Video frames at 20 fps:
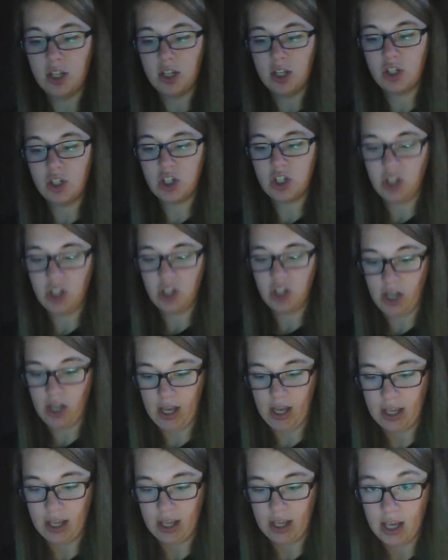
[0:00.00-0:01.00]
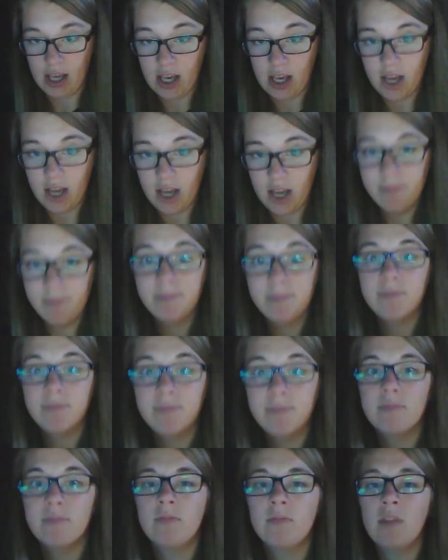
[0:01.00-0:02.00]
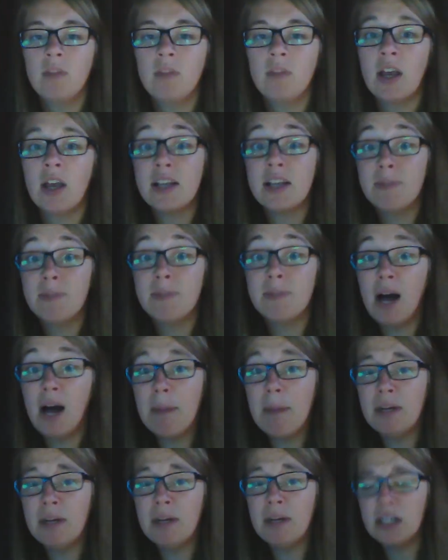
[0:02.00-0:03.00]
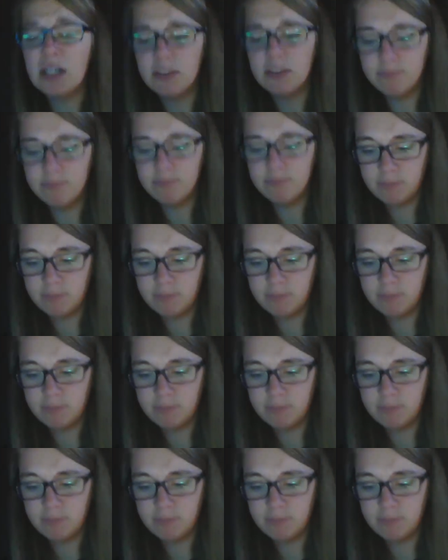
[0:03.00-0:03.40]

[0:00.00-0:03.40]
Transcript: Chicken. Yes, Papa.